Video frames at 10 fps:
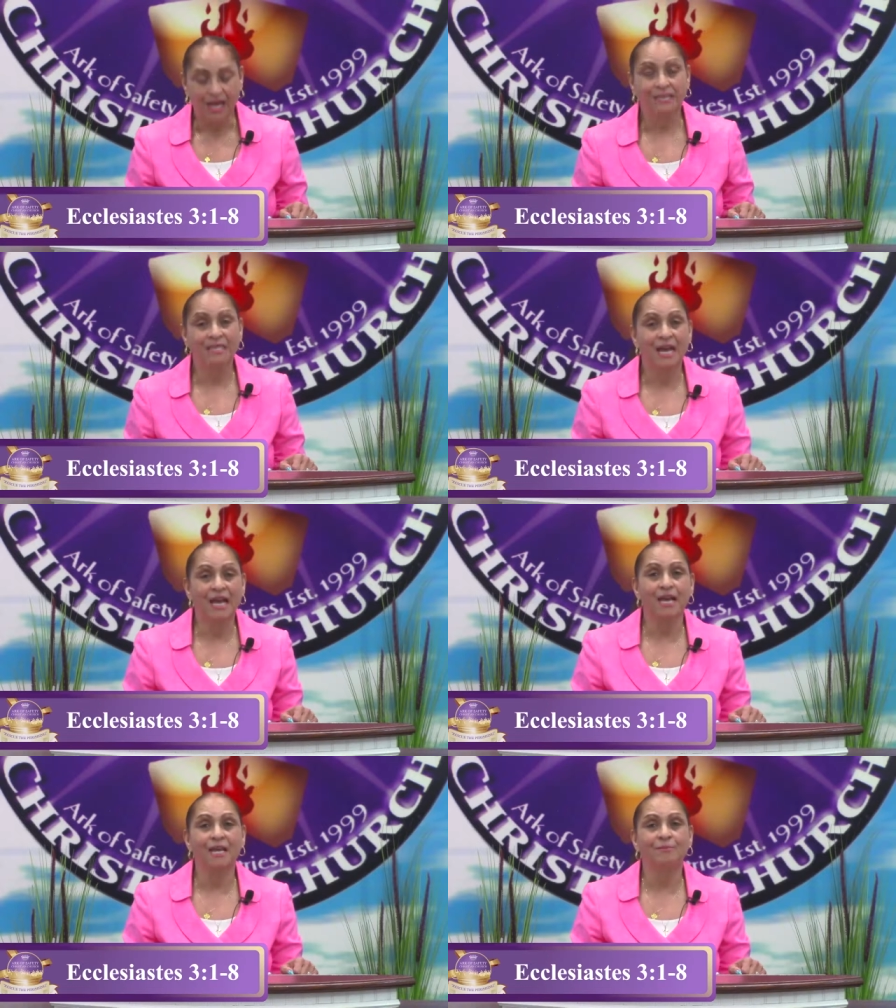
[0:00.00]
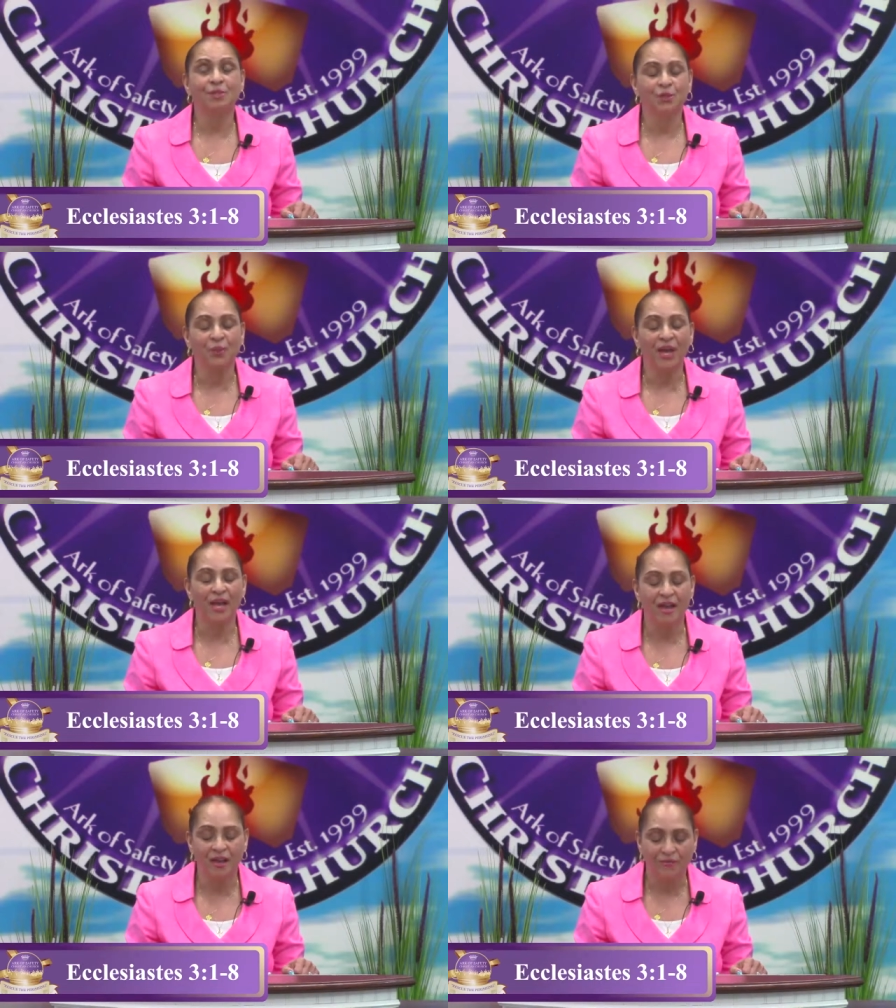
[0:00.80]
a time to
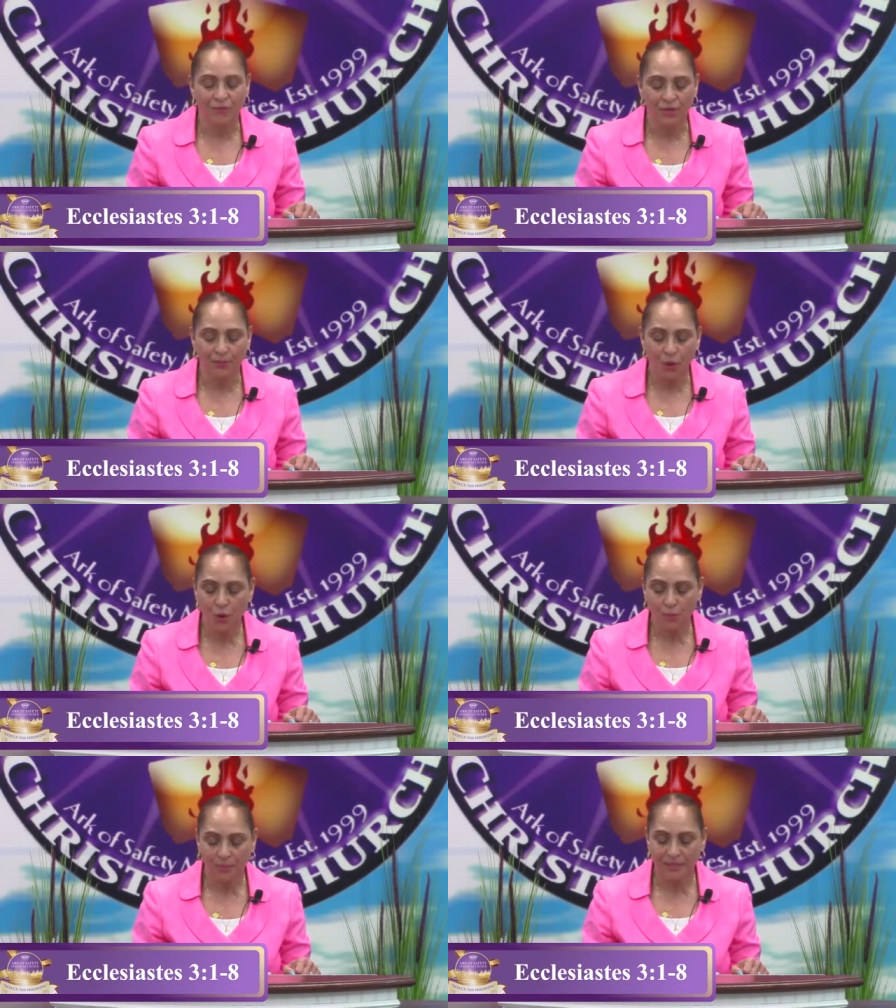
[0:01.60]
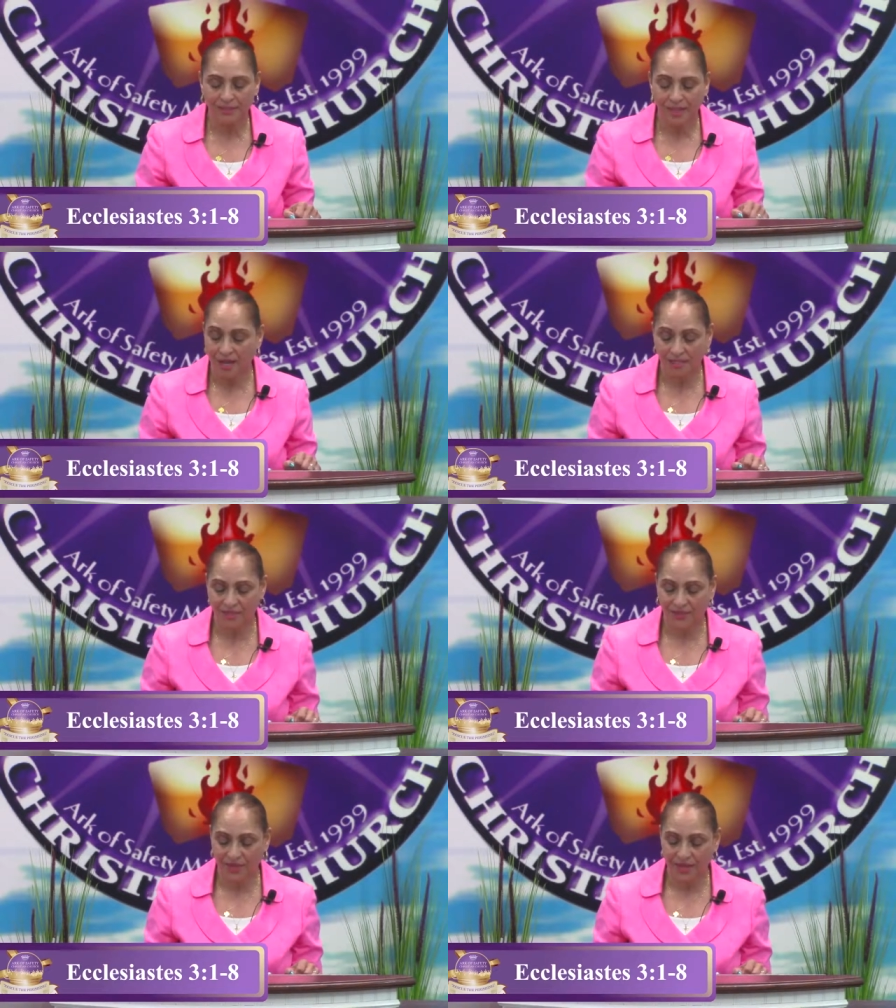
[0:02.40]
every purpose
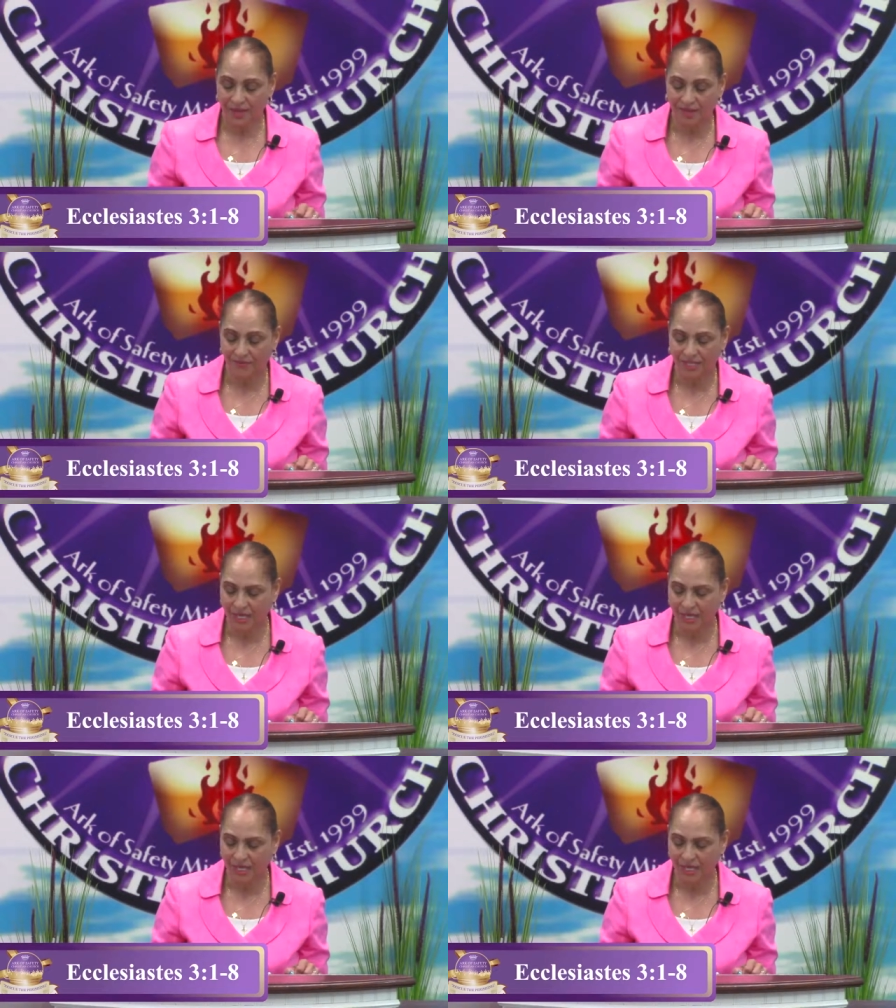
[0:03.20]
under the heaven,